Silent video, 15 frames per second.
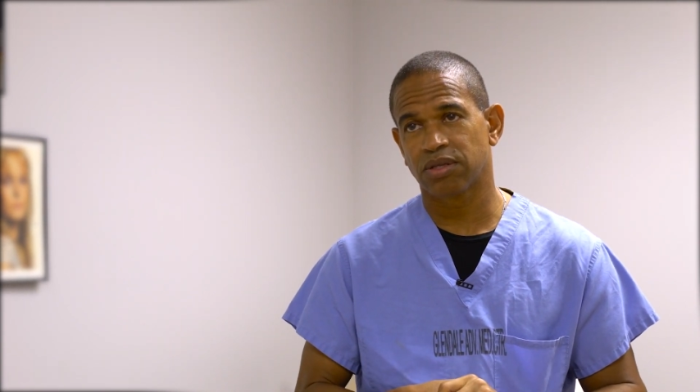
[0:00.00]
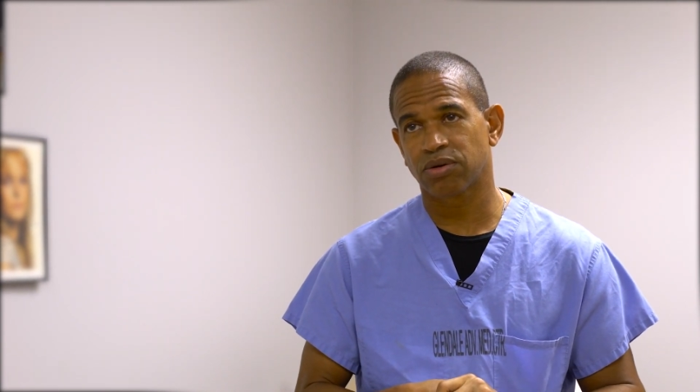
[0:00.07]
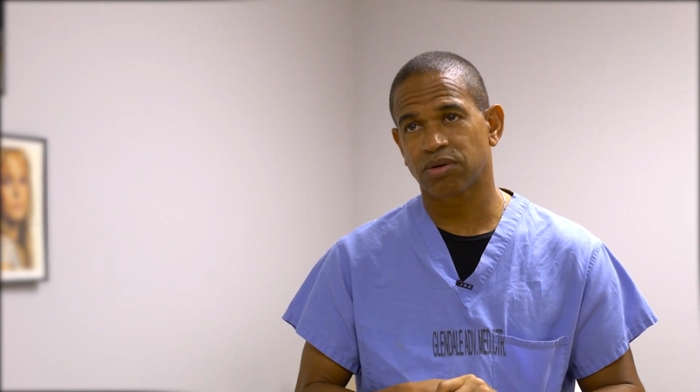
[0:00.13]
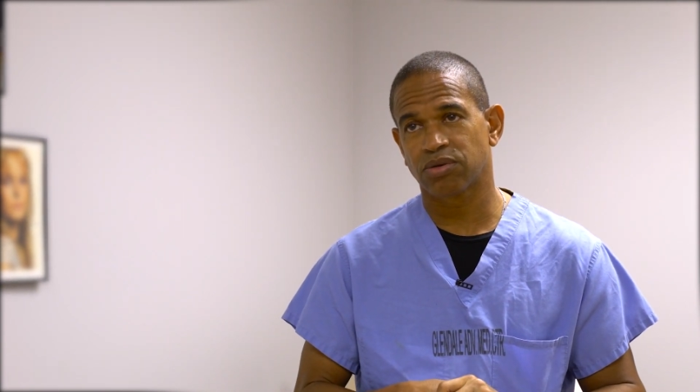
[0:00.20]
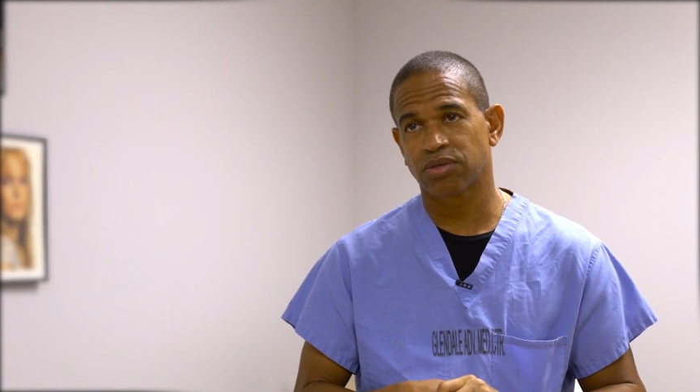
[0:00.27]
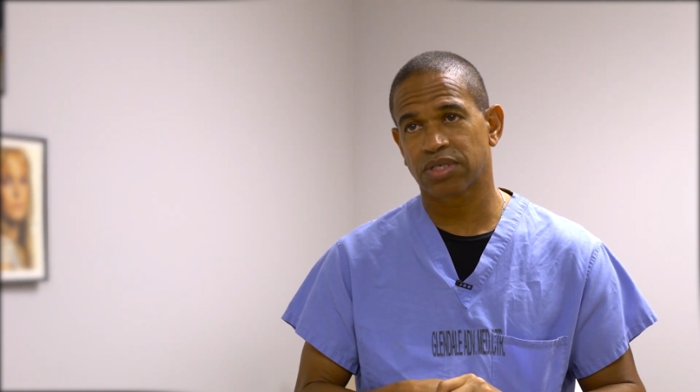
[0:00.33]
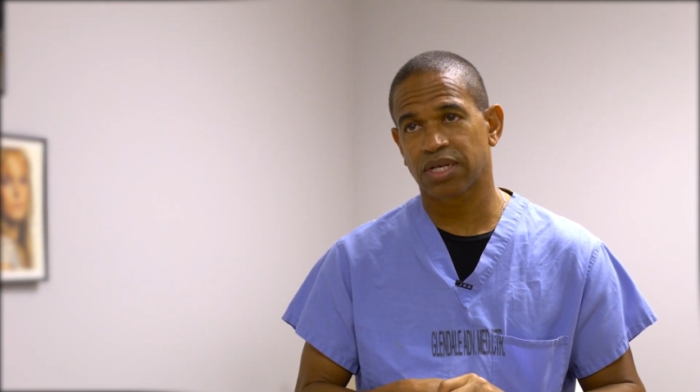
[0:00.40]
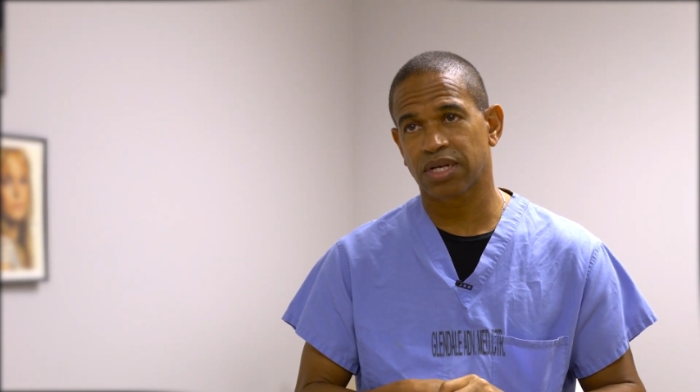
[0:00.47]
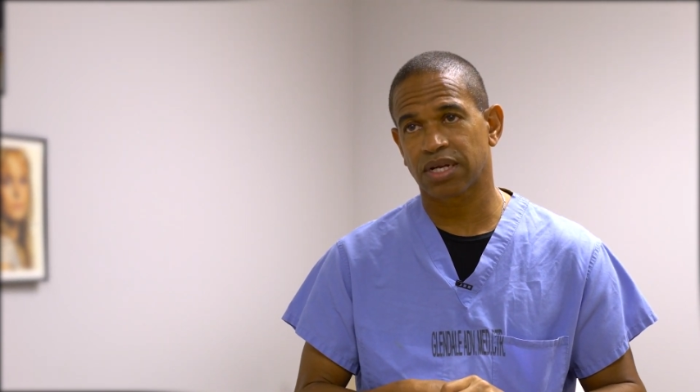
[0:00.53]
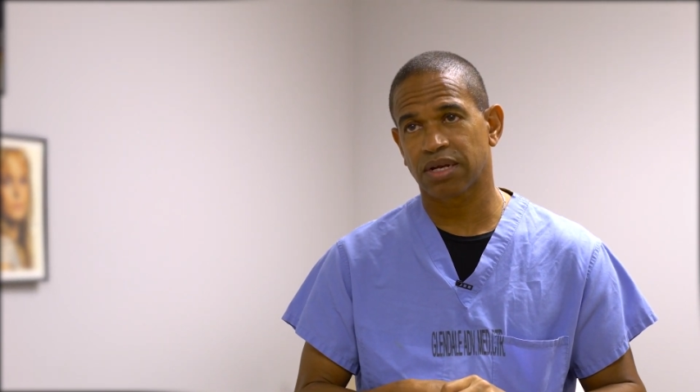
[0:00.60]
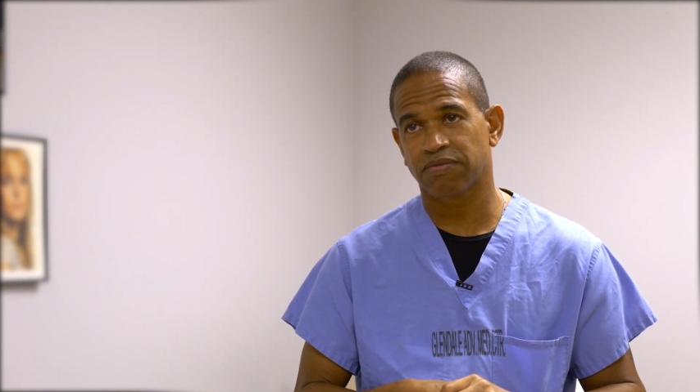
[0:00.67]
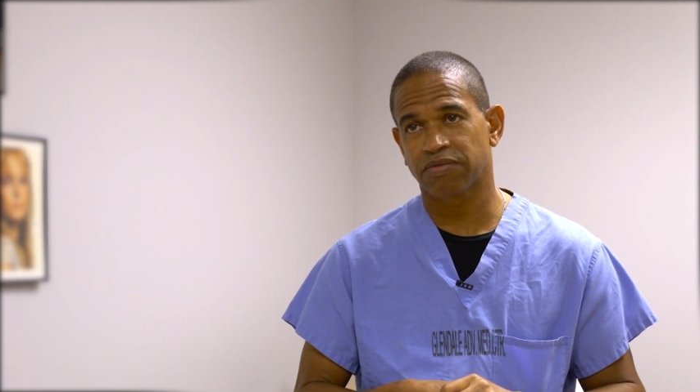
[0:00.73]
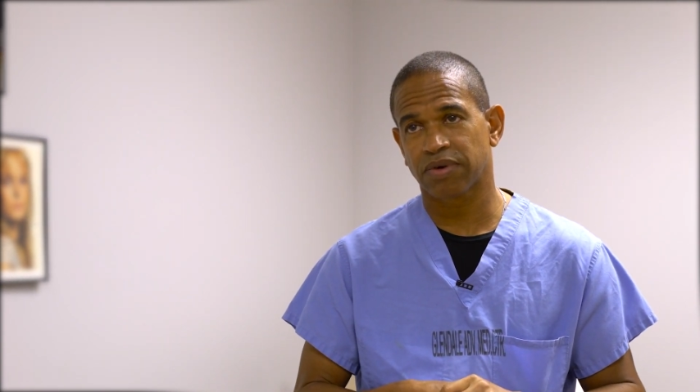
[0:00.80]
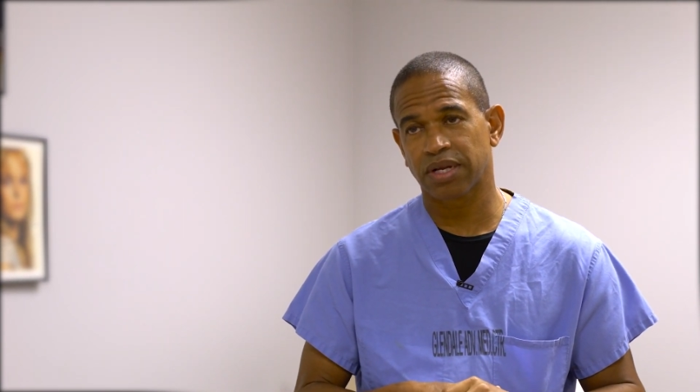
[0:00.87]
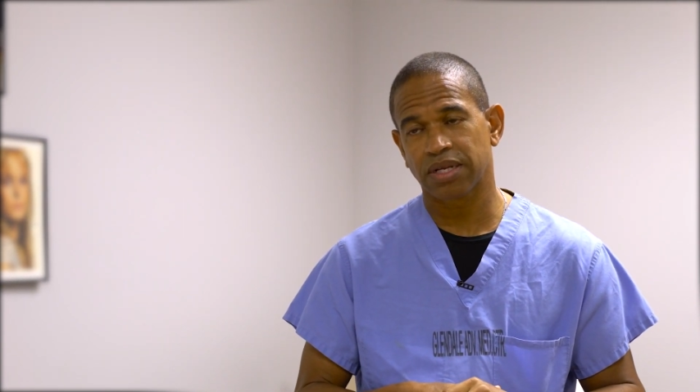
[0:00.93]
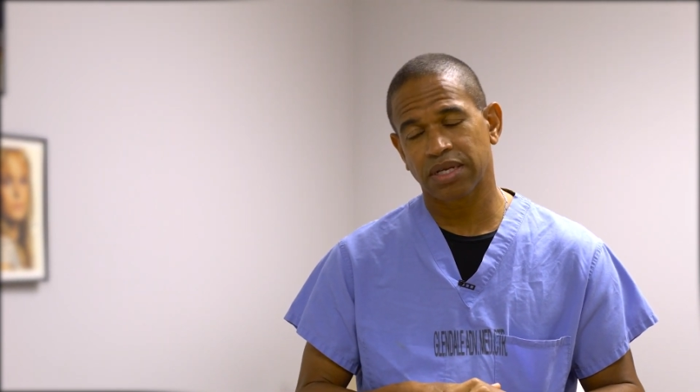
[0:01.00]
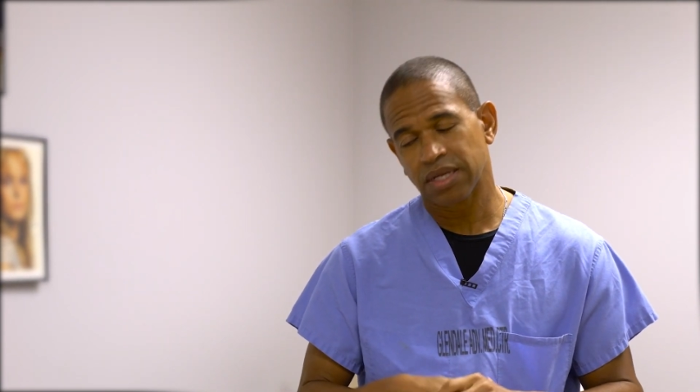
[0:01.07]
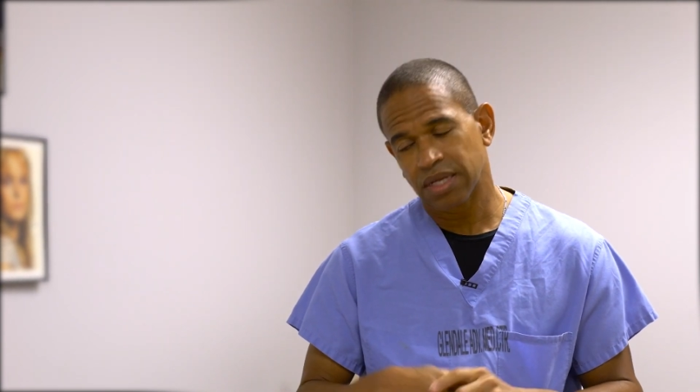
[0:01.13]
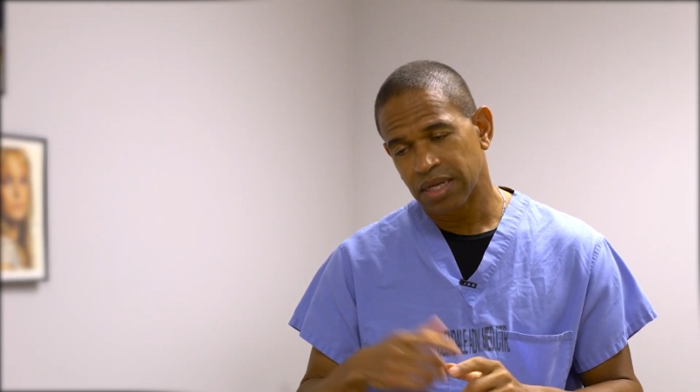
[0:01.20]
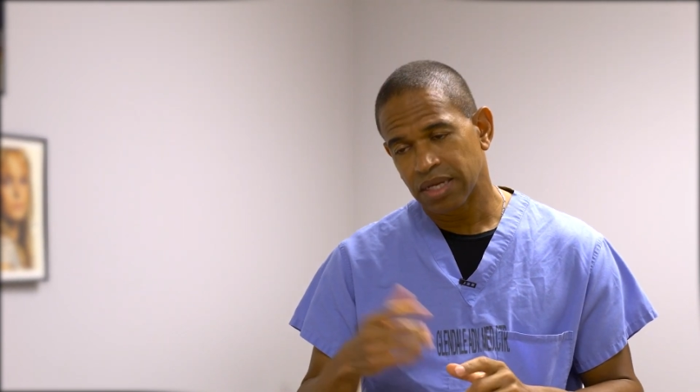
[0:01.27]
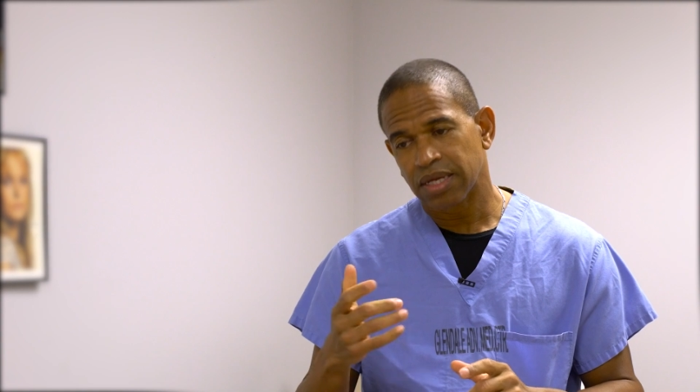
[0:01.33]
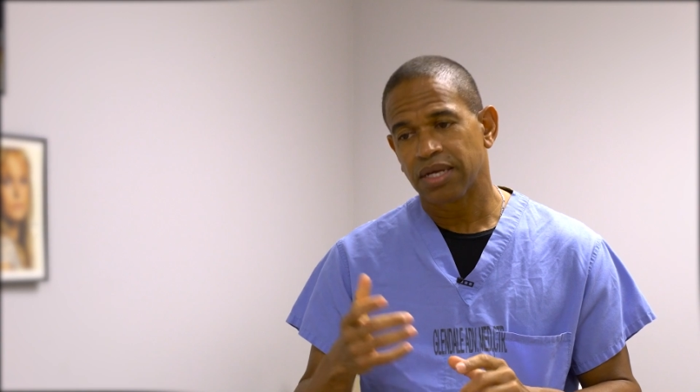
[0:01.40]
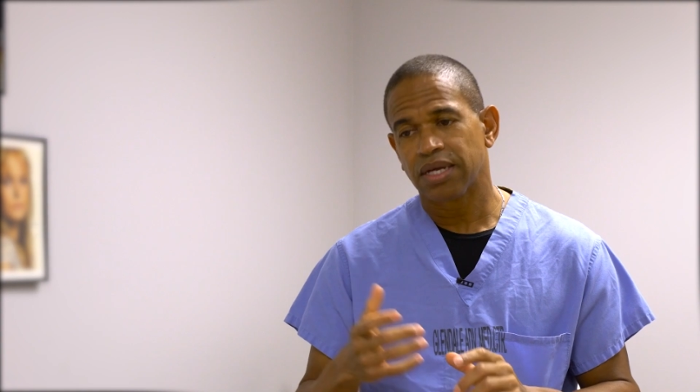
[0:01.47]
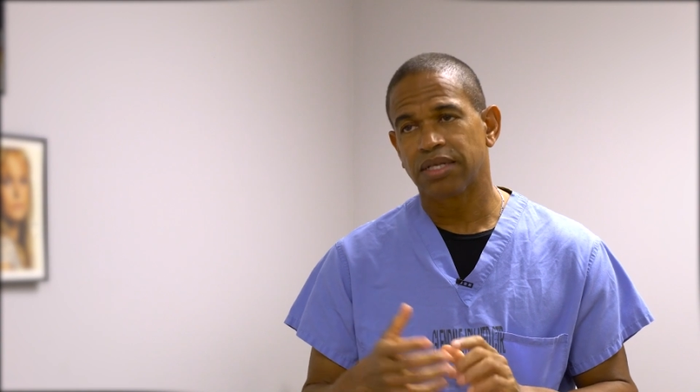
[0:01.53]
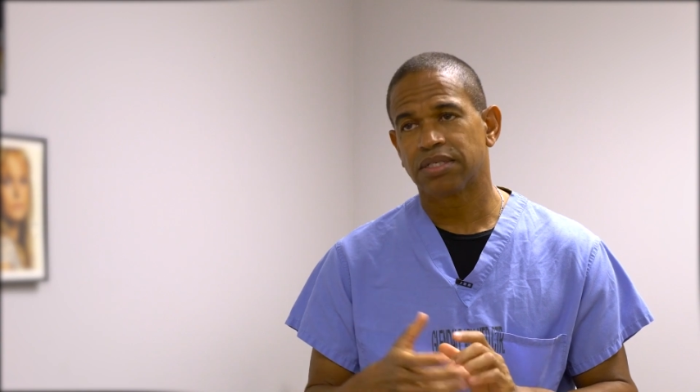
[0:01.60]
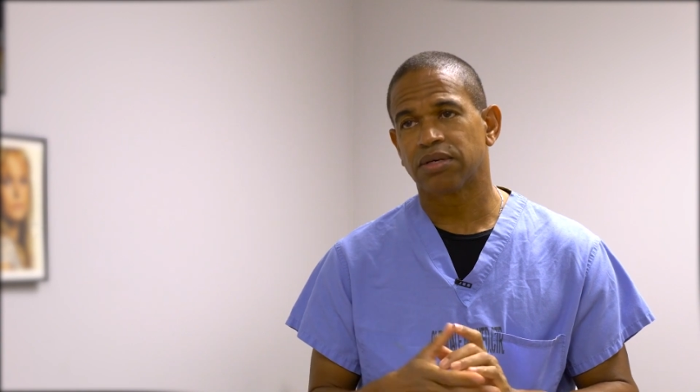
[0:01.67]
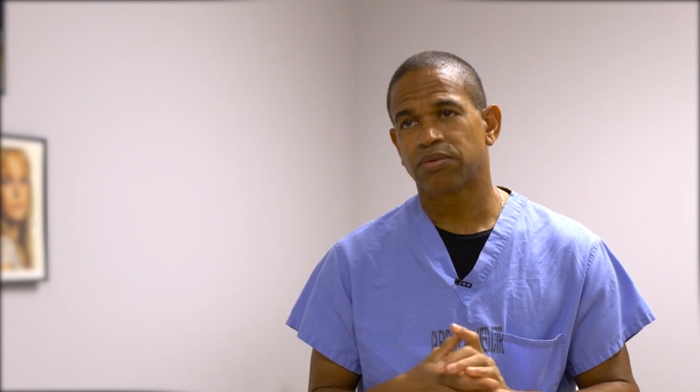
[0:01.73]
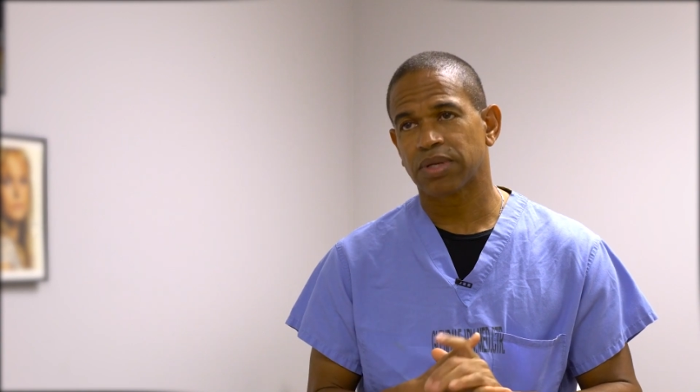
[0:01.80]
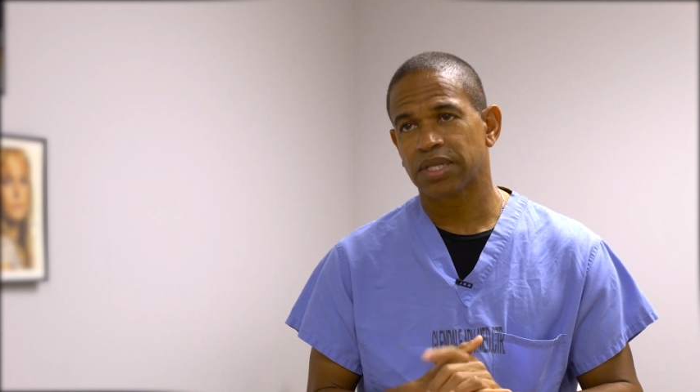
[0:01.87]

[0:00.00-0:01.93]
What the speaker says: local anesthetic up front, it's a